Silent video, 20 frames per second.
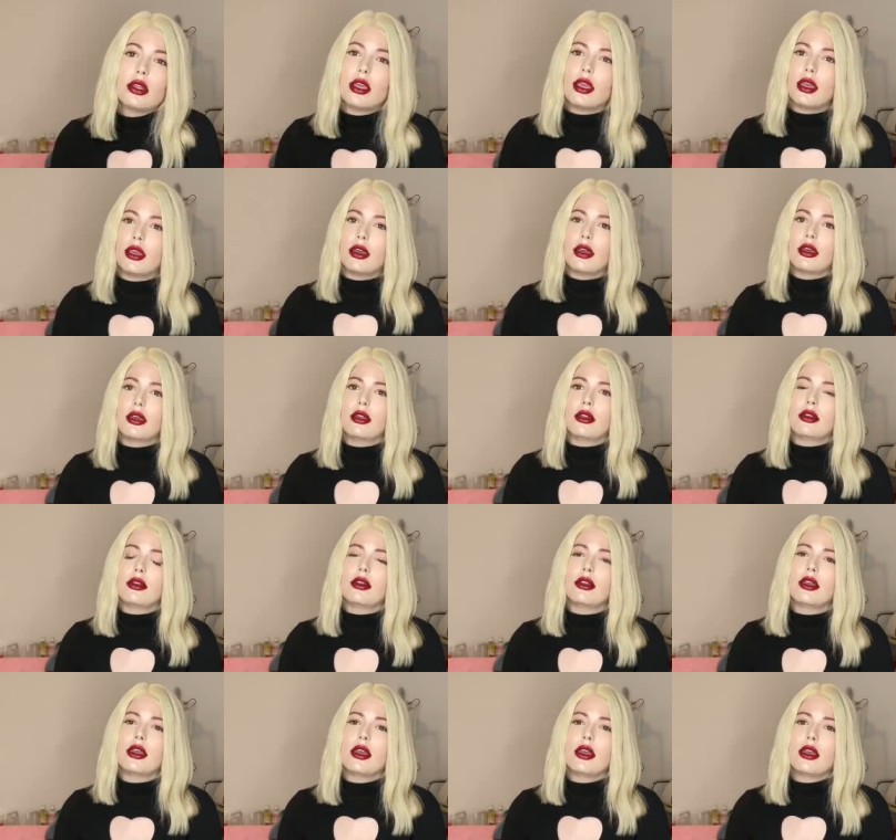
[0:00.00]

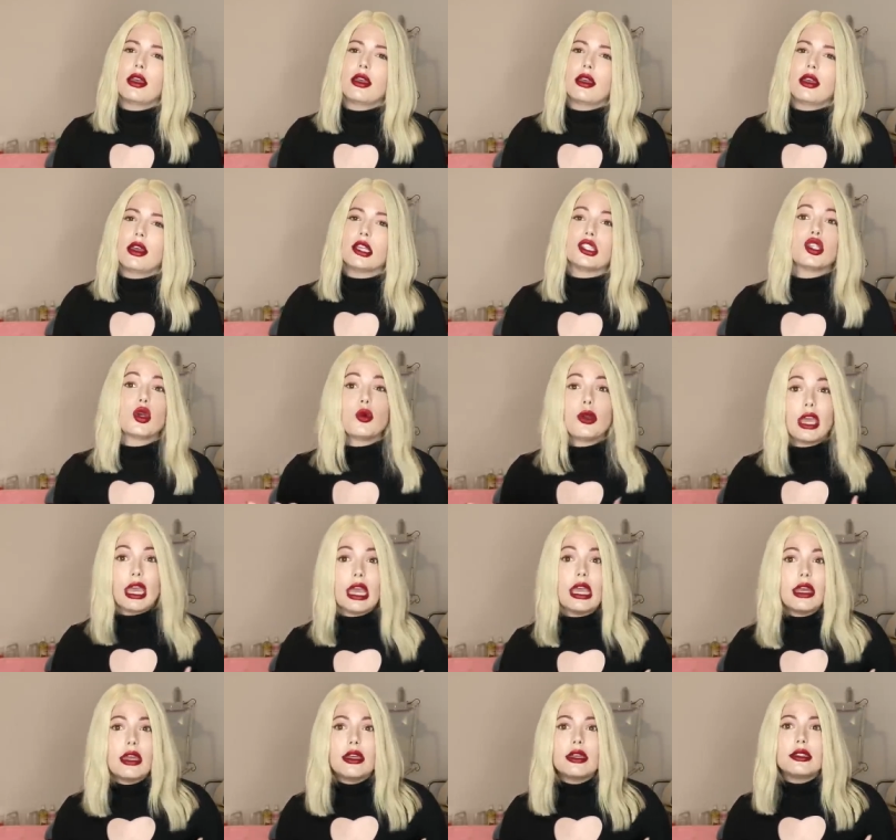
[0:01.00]
and it's
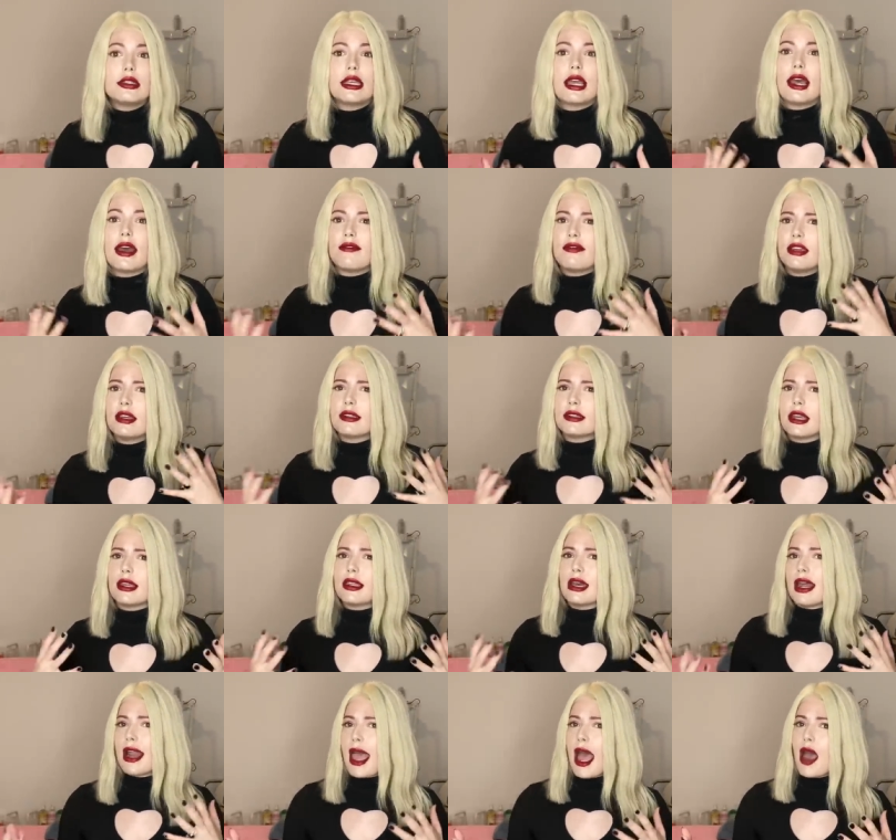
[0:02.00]
okay to have things like
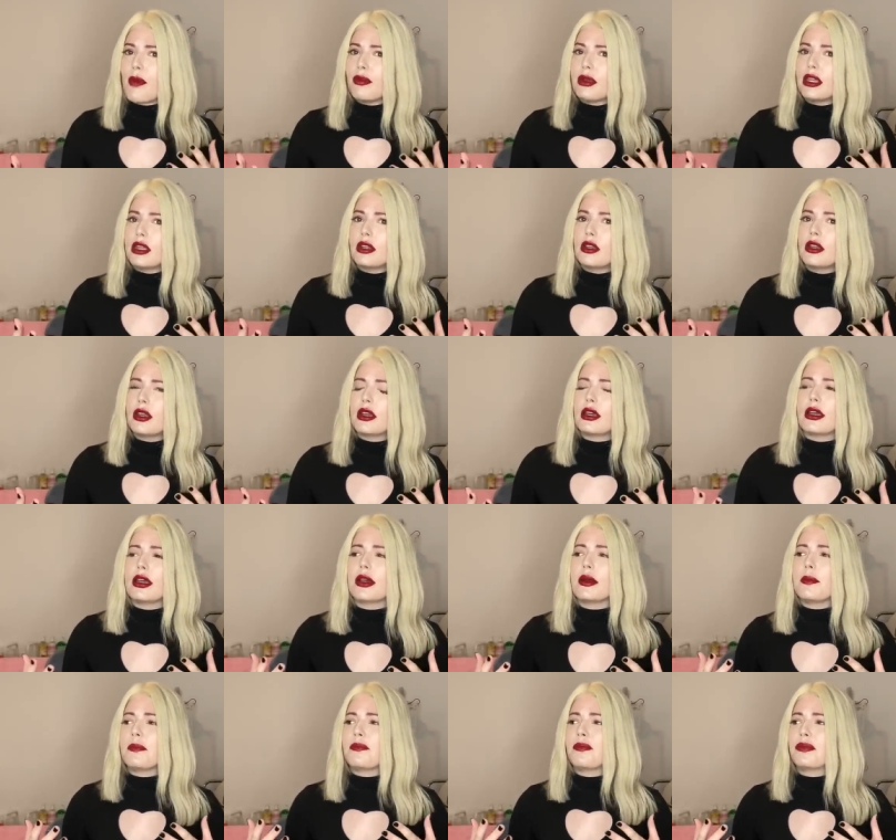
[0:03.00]
that happen.
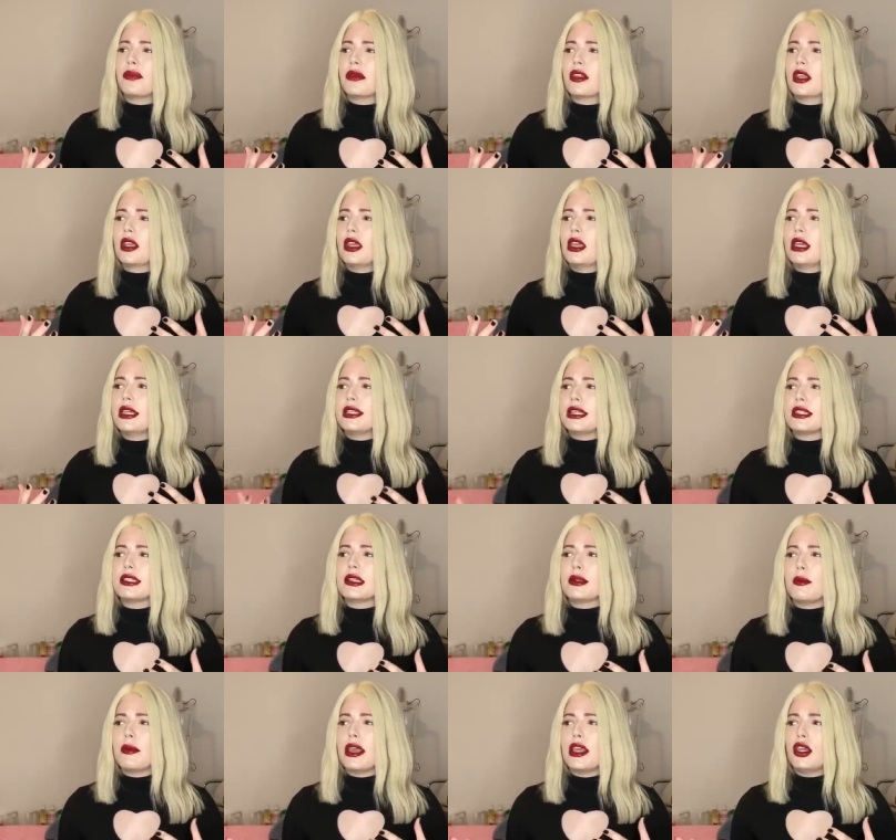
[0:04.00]
Um, it
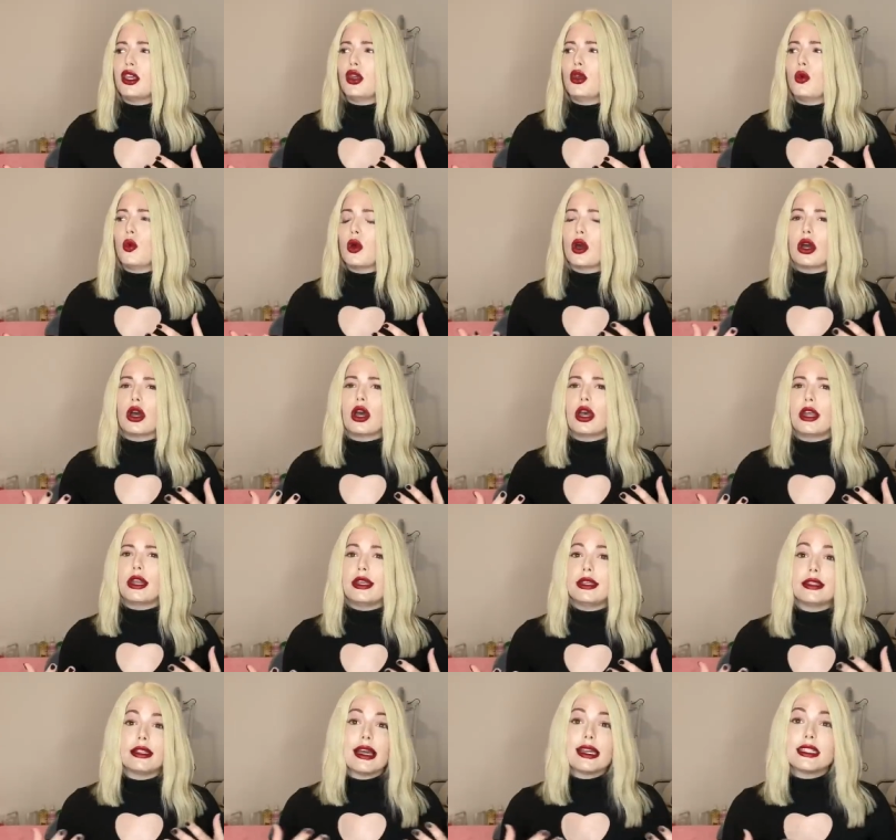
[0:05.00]
doesn't make you any
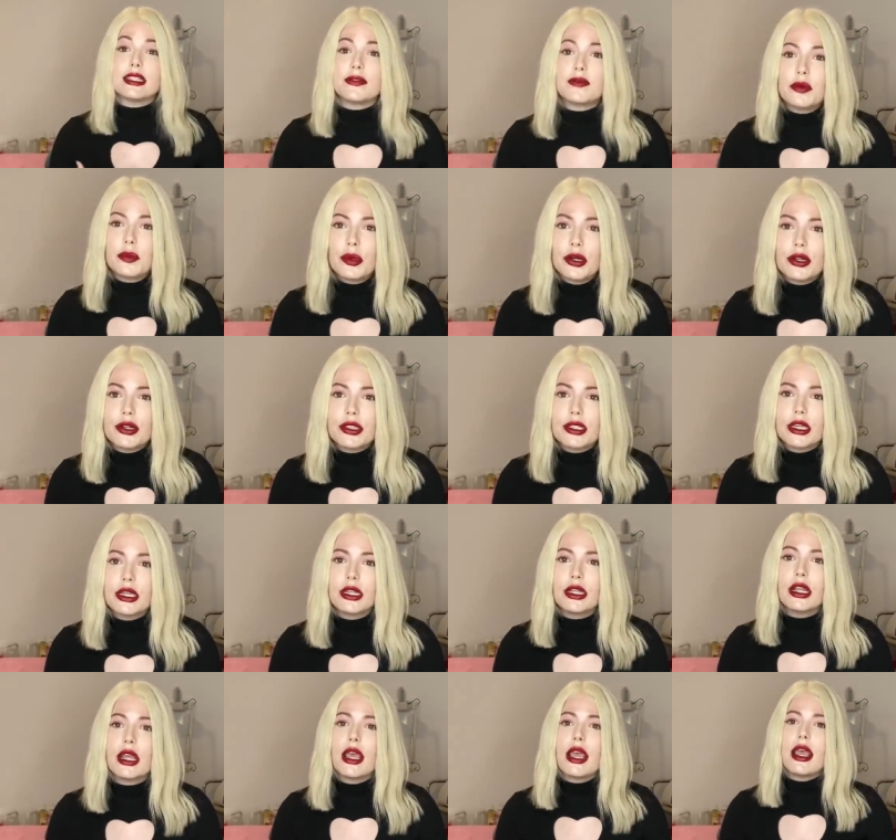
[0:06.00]
less of a
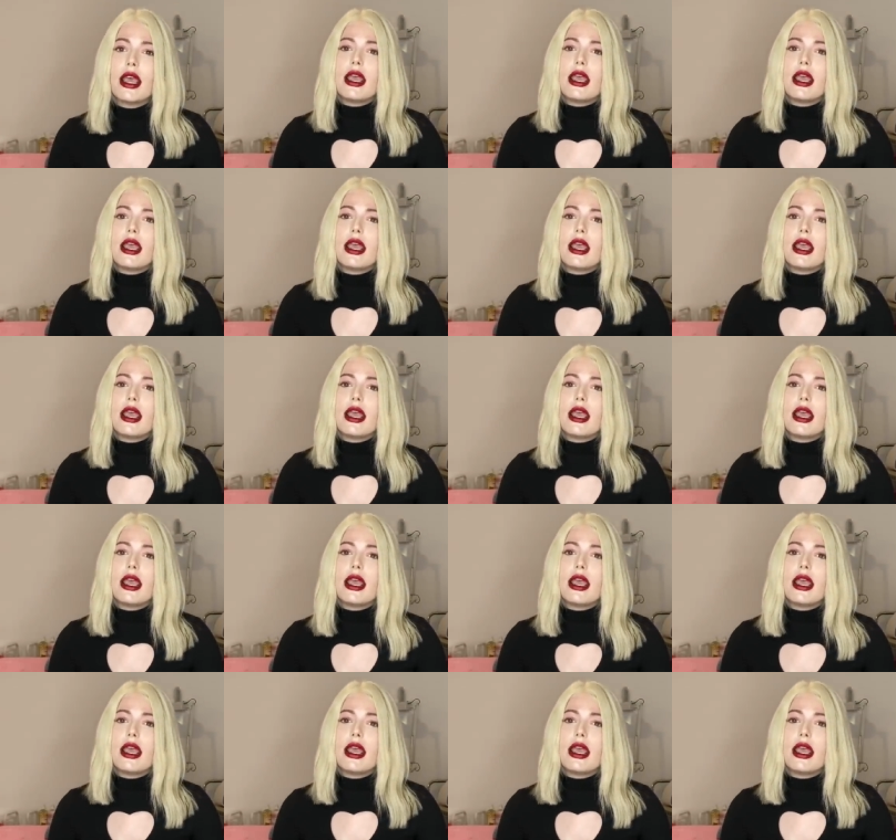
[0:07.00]
person.